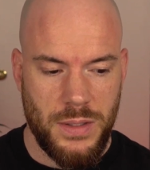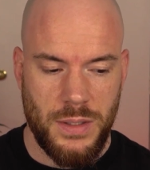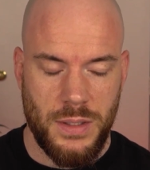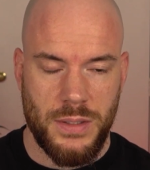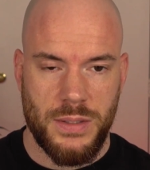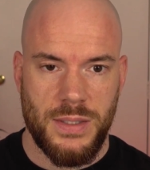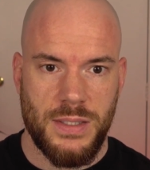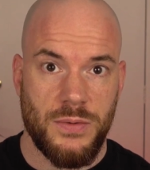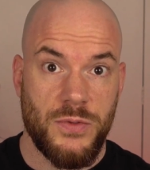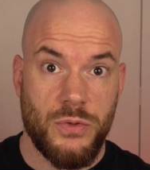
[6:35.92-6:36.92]
this
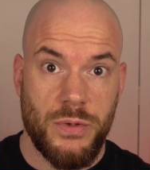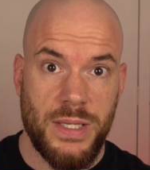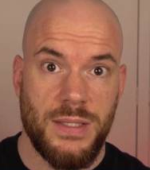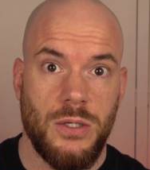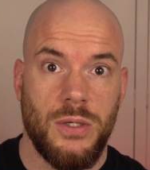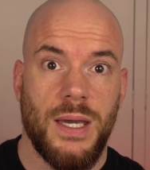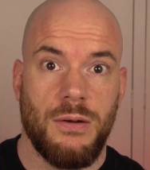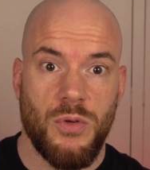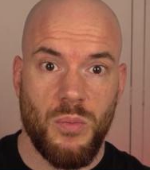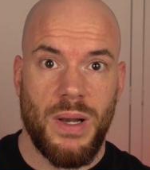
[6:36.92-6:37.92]
sense of dread that you
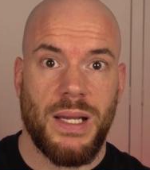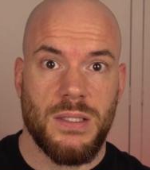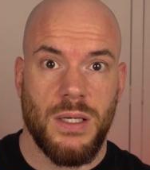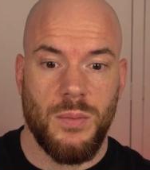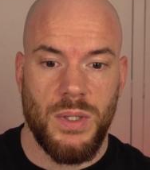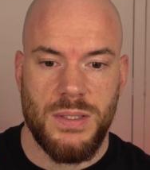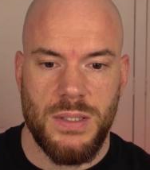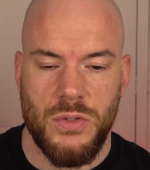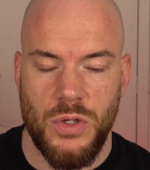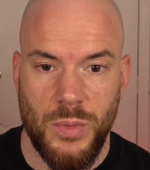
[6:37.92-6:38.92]
get from blank timeline
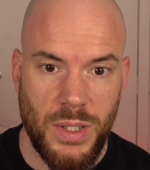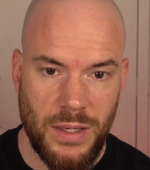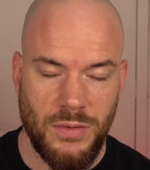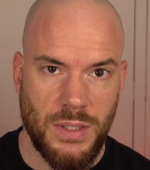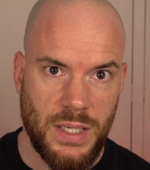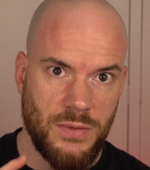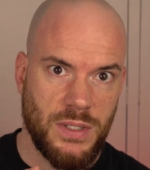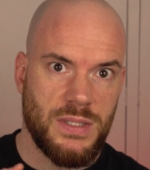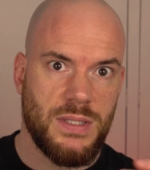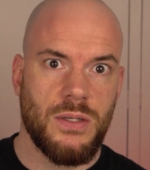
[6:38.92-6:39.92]
syndrome and
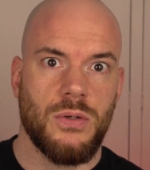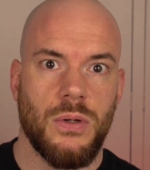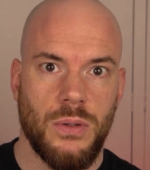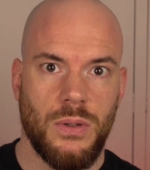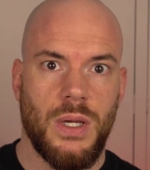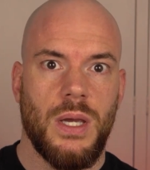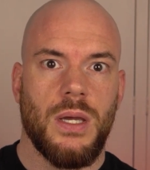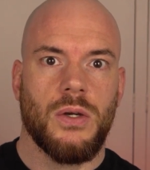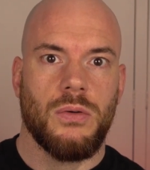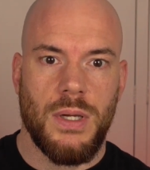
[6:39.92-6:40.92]
having zero
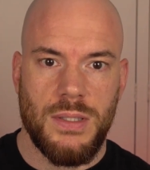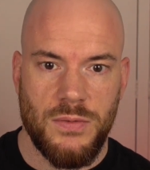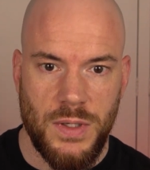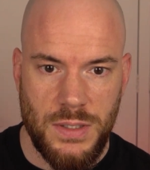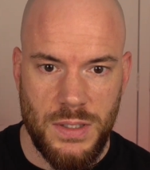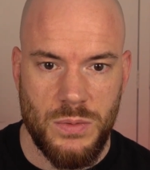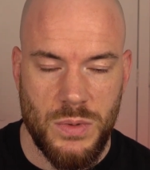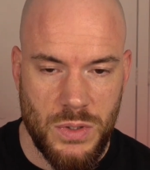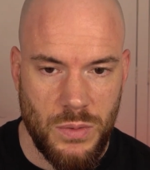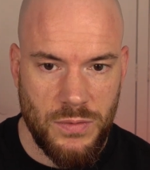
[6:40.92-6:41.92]
creative ideas
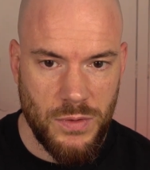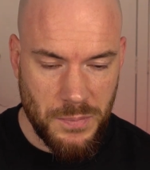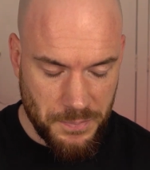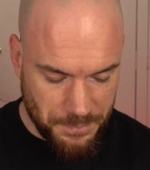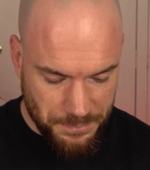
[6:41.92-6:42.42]
whatsoever.